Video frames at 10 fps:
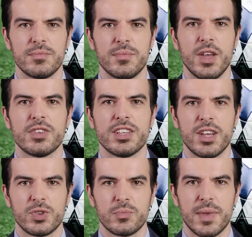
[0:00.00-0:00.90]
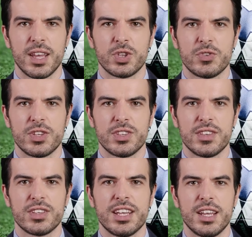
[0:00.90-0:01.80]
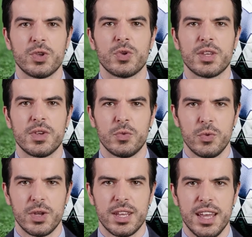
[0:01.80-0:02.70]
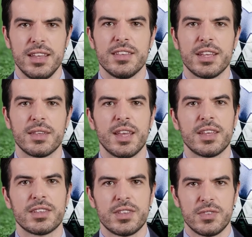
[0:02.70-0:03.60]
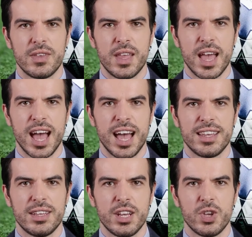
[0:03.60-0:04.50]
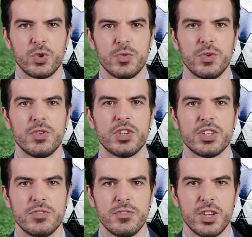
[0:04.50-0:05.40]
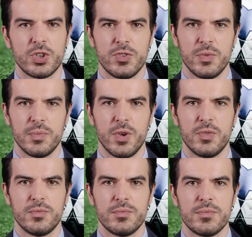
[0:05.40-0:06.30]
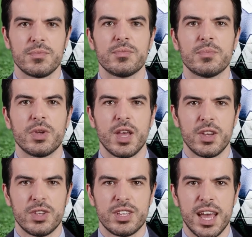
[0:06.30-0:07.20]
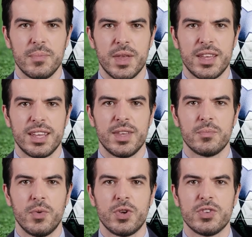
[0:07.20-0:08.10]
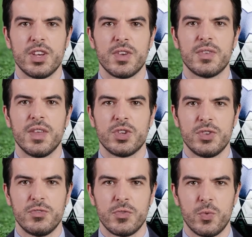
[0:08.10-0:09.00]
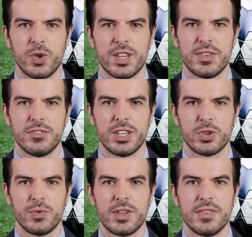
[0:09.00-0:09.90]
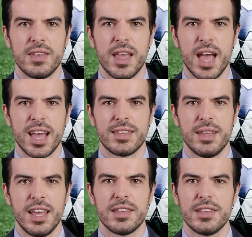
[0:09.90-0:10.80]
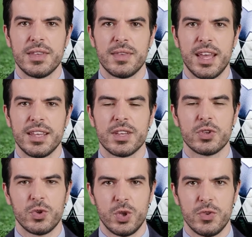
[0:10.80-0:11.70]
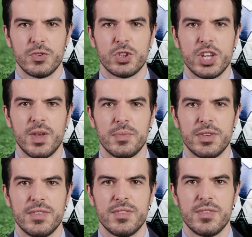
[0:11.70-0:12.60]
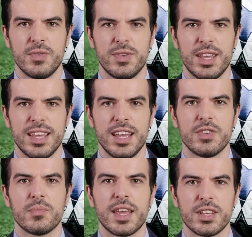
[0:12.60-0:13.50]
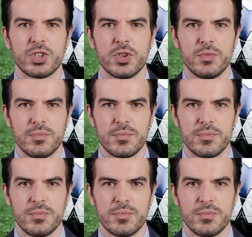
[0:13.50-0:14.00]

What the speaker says: Marseille's match-fixing scandal in the early 1990s added controversy to French football. Bernard Tapie led Marseille to 4 league victories and the 1992 UEFA Champions League as manager.